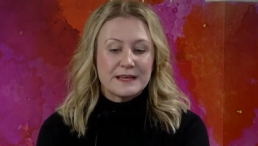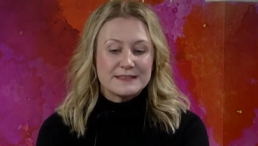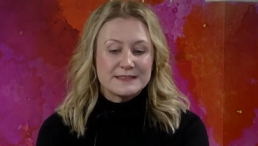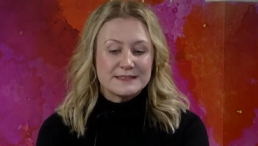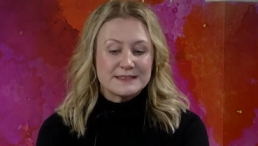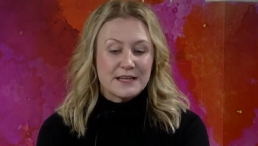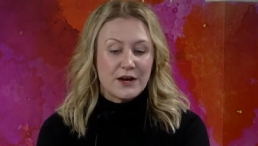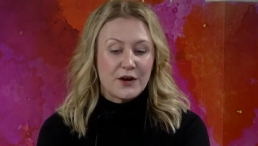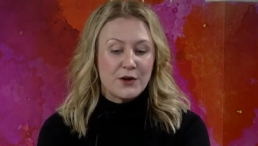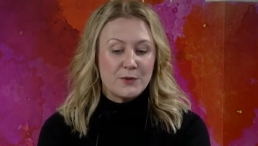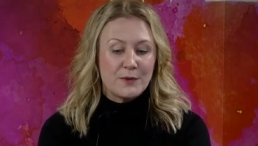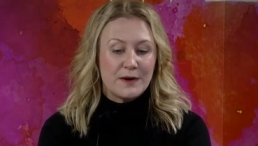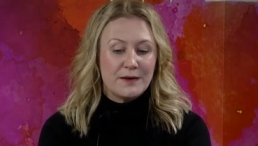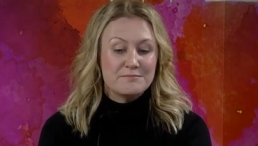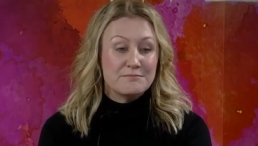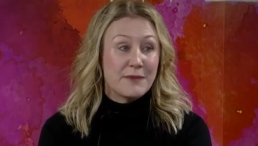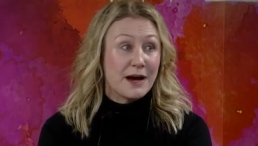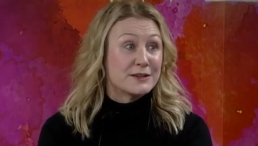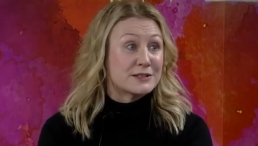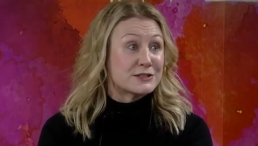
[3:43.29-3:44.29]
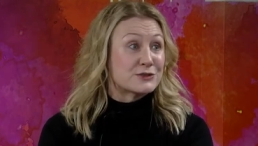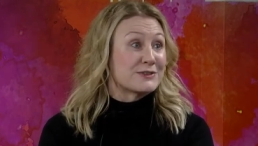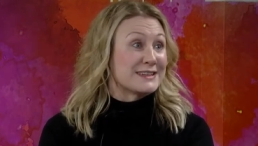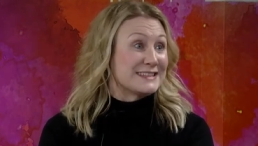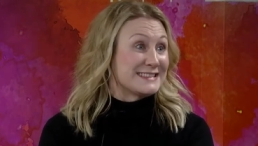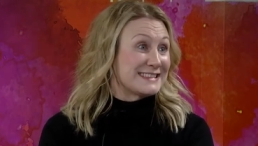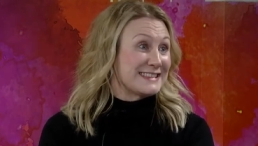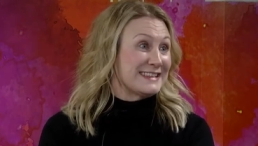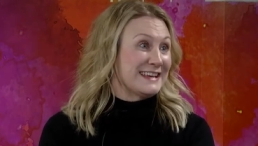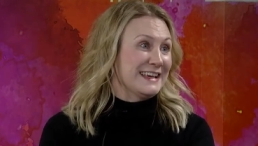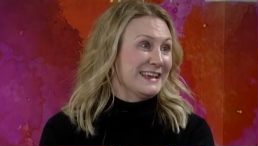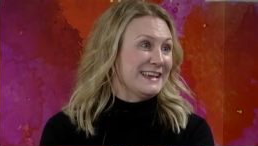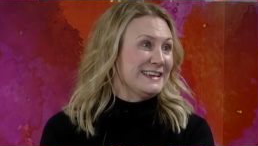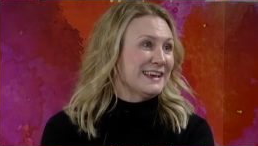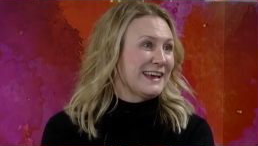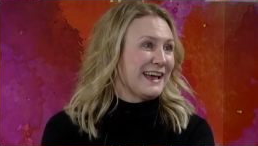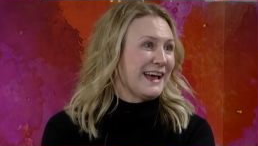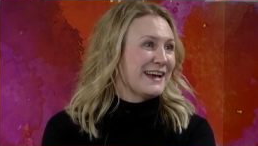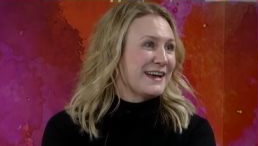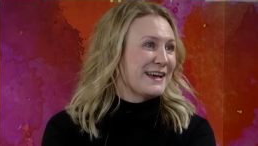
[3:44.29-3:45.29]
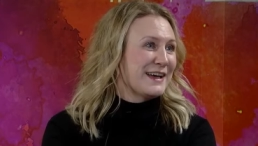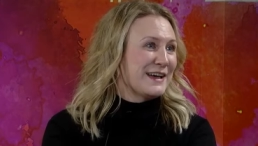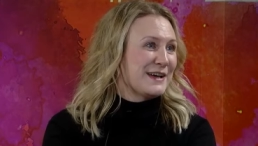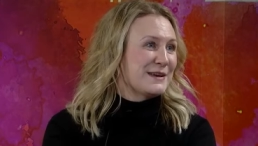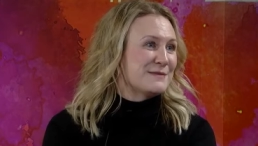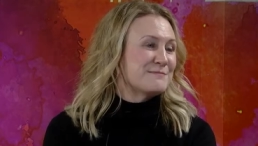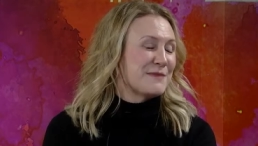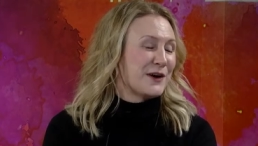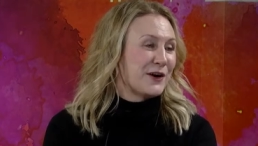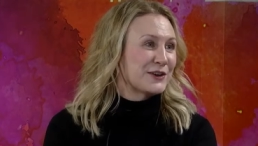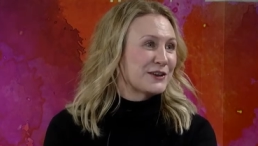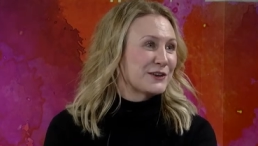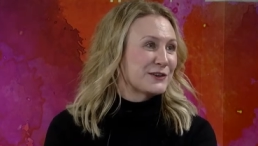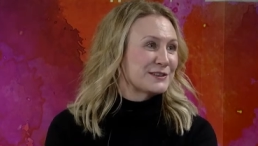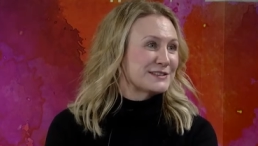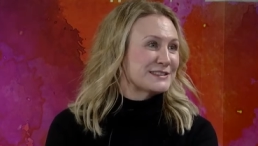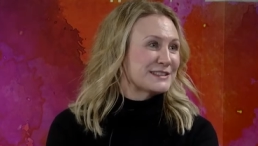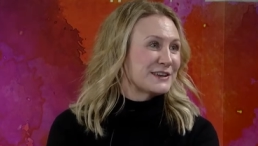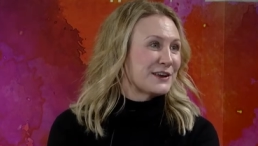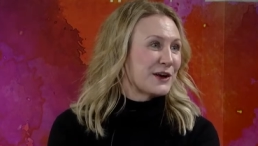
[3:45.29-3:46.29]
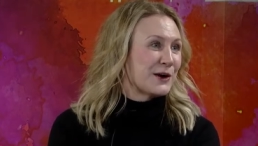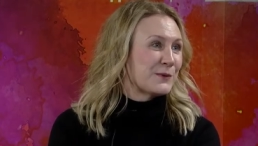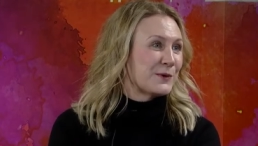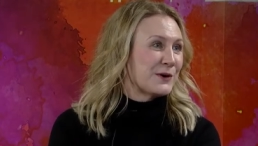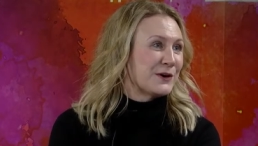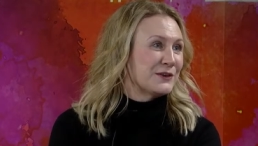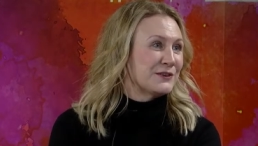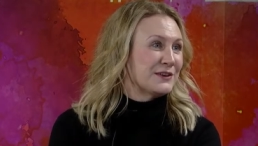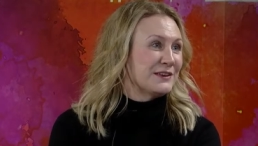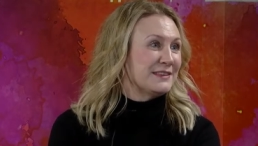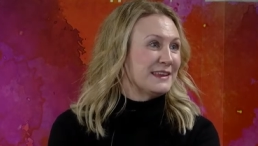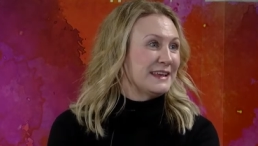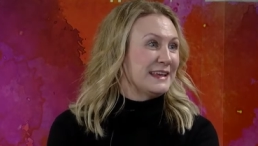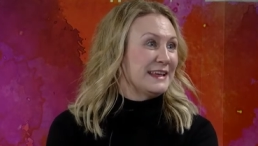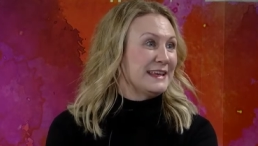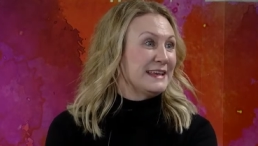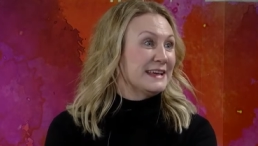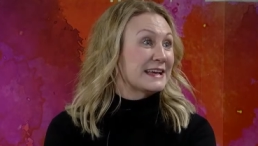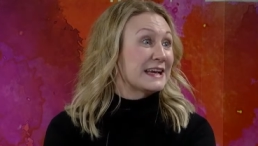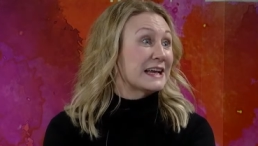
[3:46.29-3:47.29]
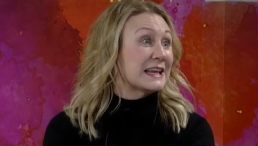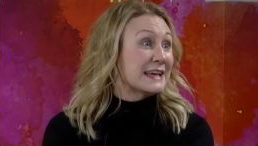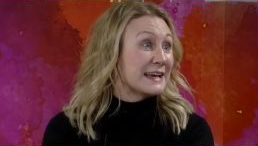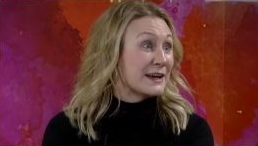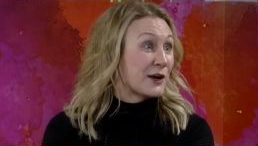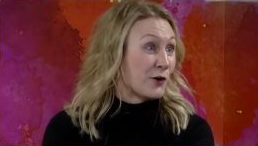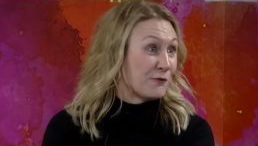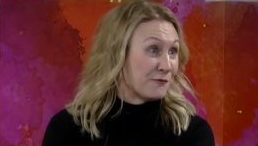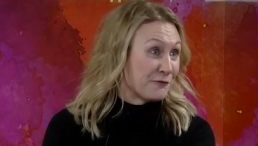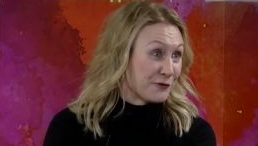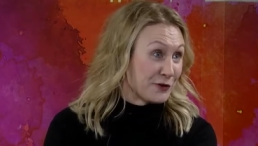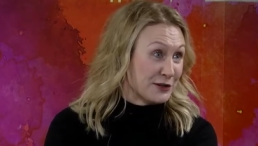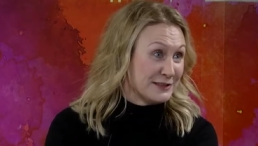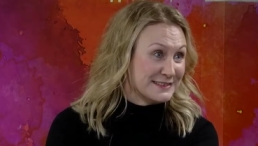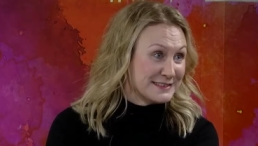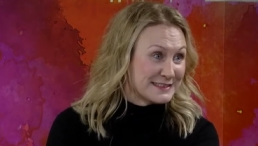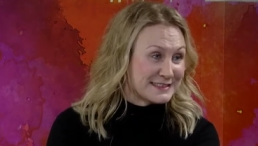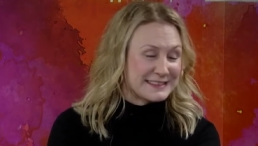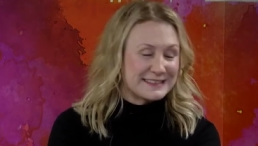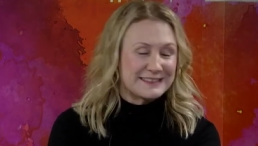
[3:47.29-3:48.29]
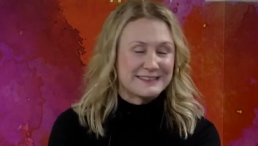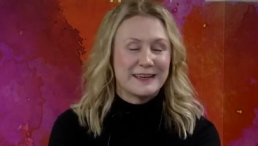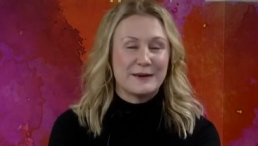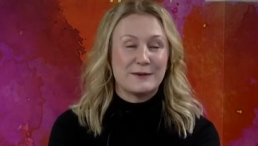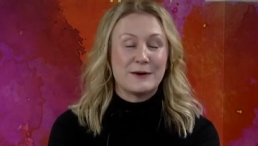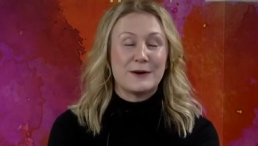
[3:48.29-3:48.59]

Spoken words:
So most recently, I got to go on the Clear conference. Now,